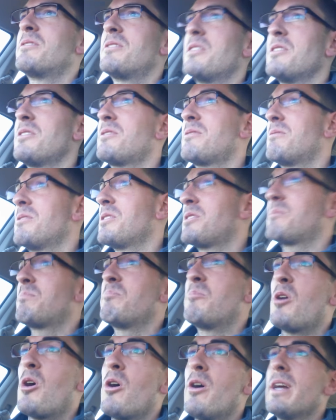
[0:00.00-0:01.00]
just just
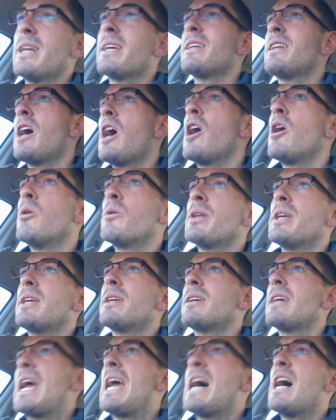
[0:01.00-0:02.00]
buying and
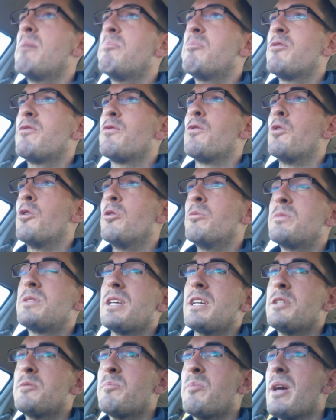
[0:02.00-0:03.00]
holding, outperforms
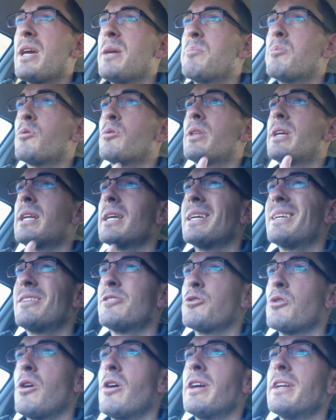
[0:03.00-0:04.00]
these people that
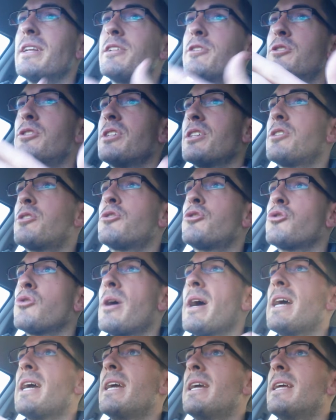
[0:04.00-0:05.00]
are trying to just
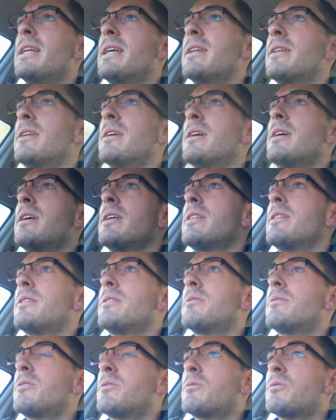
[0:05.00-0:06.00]
trade. And
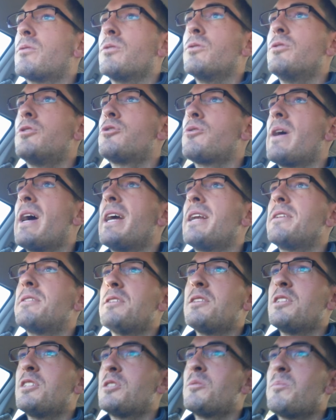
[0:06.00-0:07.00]
good
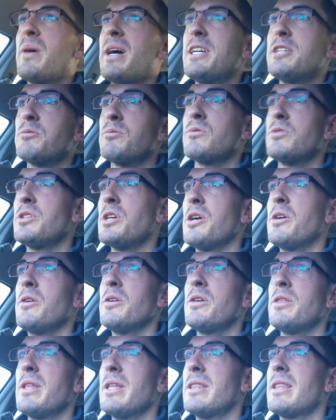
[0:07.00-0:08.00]
traders in this space will tell
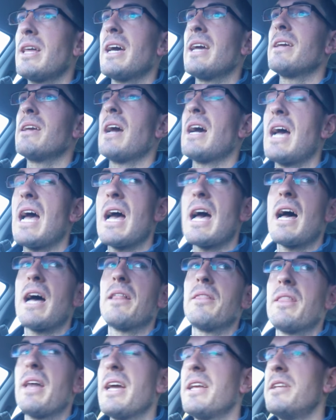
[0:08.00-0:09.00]
you that they
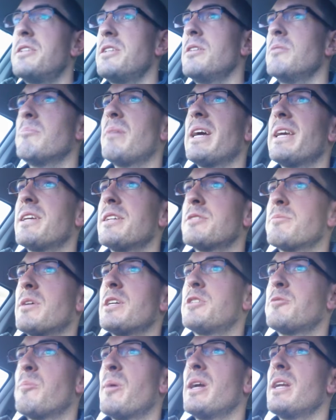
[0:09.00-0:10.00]
they didn't make as
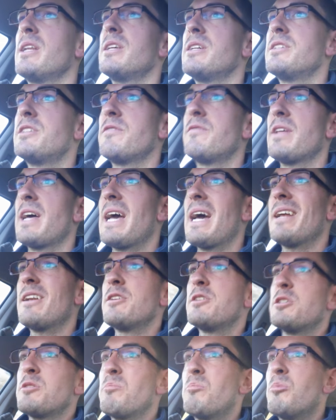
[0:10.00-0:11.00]
much money as if they had
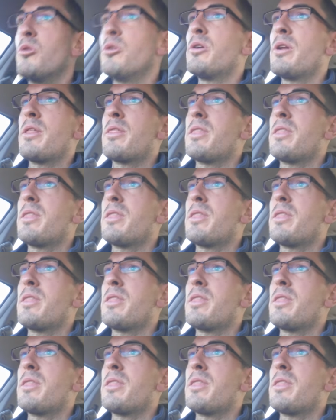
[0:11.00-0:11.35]
just bought